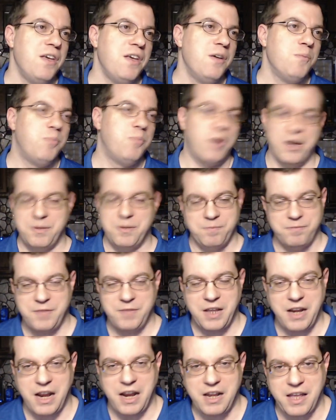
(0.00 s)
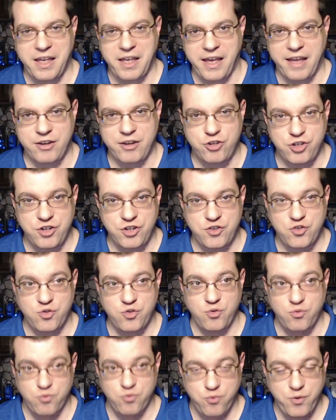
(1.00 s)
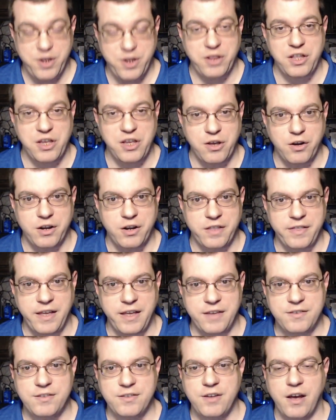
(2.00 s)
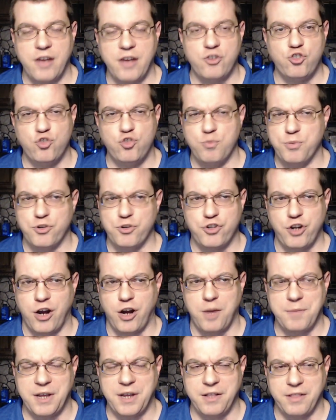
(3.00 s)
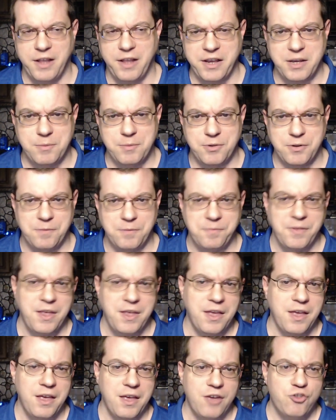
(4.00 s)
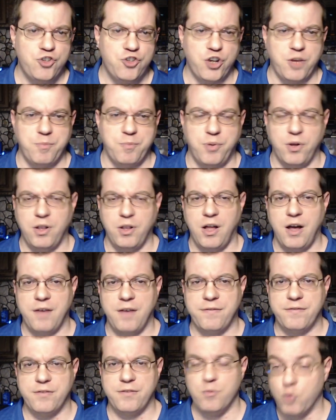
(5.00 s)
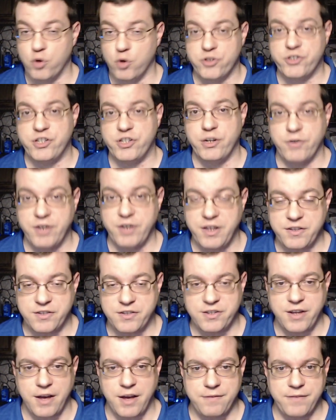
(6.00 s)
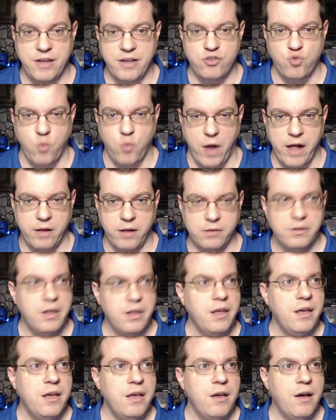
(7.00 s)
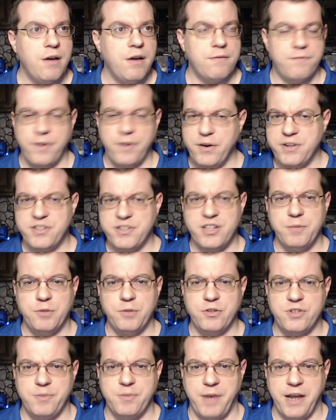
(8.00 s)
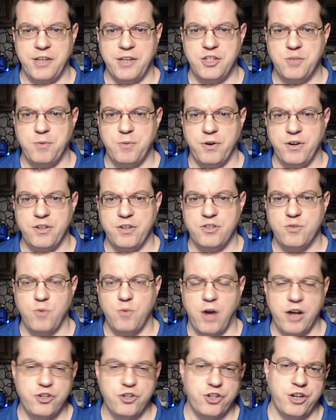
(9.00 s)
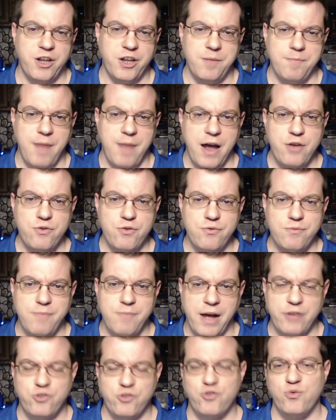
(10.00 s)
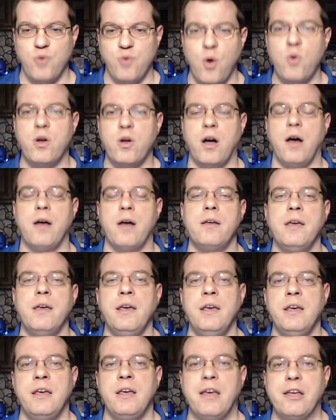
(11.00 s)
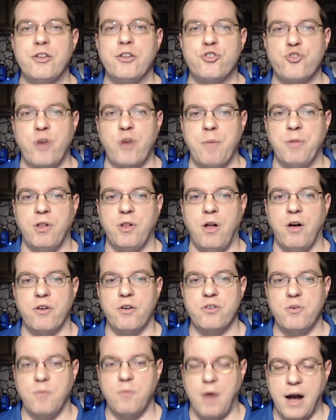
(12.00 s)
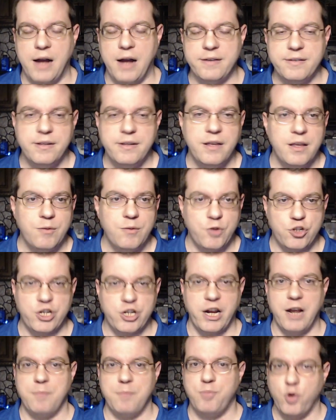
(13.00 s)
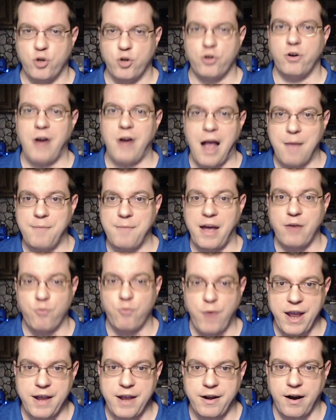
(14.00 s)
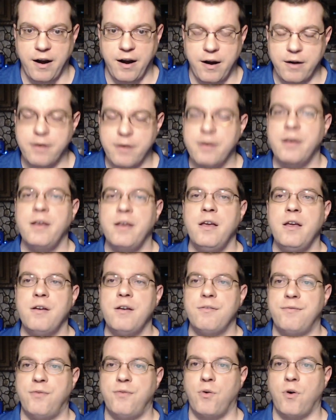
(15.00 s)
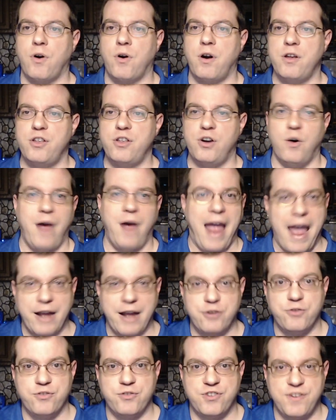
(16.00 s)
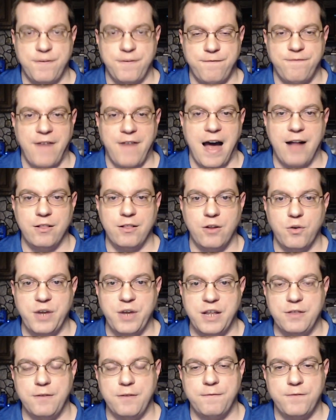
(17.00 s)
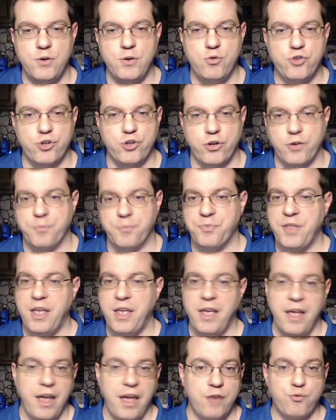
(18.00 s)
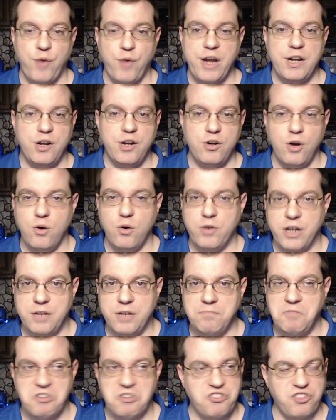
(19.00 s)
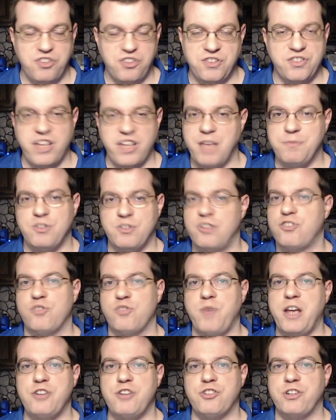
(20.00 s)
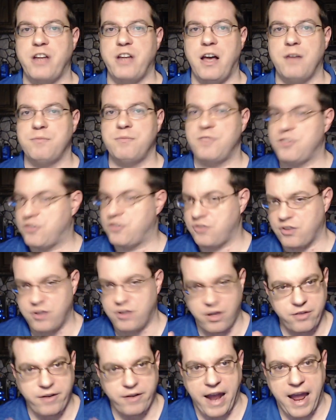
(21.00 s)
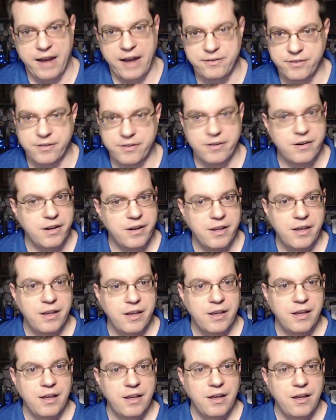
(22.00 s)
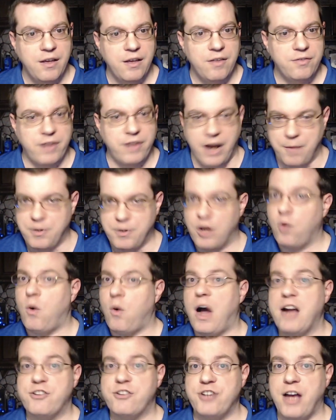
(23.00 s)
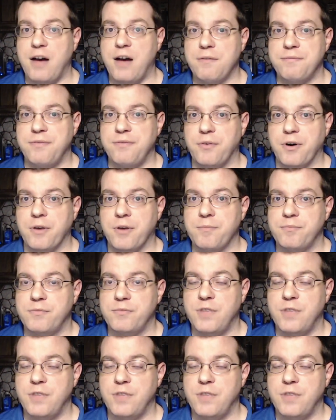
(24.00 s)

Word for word: But in any case, she's really good in this. Uh, super charming and likable. She could pull off the more serious stuff as well. Uh, very similar to my experience watching Mayu Matsuoka in Tremble All You Want, which kind of put her on my radar for, you know, actors to follow in the future. And Rena Nonen is in the same situation now. This is another actor that I'm going to watch out for.